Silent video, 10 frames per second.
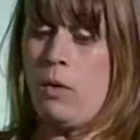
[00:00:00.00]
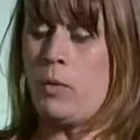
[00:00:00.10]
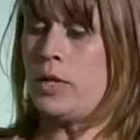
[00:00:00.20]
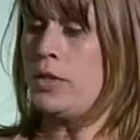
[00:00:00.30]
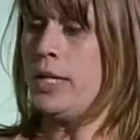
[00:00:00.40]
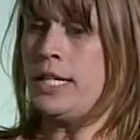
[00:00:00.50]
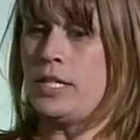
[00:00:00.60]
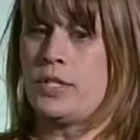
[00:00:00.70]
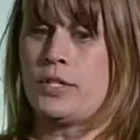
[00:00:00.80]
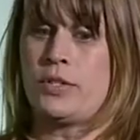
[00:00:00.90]
what we're doing
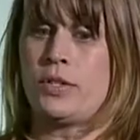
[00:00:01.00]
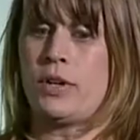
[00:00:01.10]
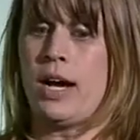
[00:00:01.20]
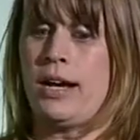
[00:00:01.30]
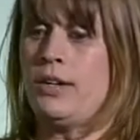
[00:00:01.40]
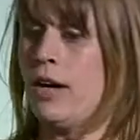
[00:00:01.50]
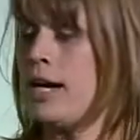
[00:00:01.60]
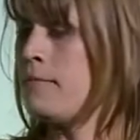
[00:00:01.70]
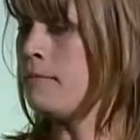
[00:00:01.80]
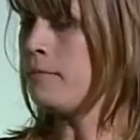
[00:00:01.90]
is, you know,
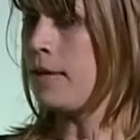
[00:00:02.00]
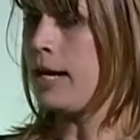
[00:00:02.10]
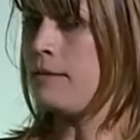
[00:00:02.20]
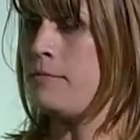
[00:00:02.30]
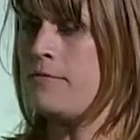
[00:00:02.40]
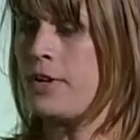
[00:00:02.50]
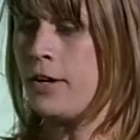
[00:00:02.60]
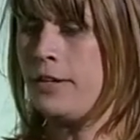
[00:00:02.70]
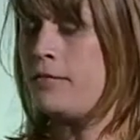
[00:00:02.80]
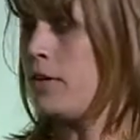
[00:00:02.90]
I'm, I'm
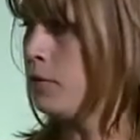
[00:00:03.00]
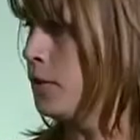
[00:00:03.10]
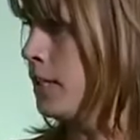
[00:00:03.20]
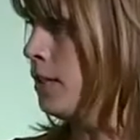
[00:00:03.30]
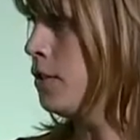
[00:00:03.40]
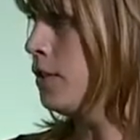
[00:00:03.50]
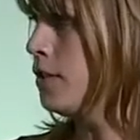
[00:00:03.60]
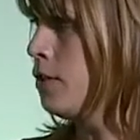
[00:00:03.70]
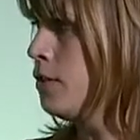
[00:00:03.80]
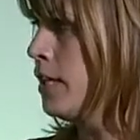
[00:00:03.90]
very involved with the industry
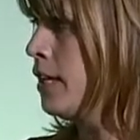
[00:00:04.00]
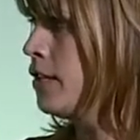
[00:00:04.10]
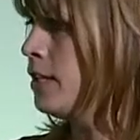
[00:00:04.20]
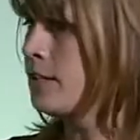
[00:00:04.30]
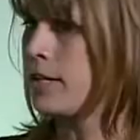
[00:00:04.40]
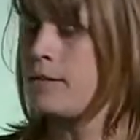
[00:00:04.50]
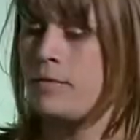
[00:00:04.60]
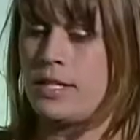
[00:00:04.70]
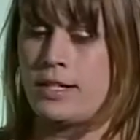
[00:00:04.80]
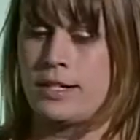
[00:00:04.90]
associations. I'm
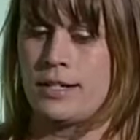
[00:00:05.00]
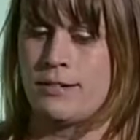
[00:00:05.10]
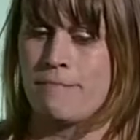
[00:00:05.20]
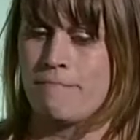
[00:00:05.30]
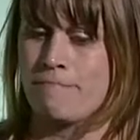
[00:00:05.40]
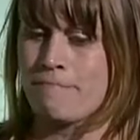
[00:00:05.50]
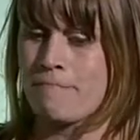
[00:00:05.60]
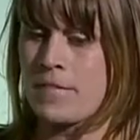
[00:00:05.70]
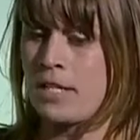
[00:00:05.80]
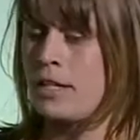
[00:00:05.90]
the, um,
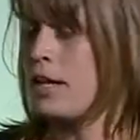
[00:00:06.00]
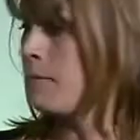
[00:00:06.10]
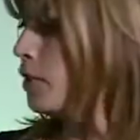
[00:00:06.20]
I'm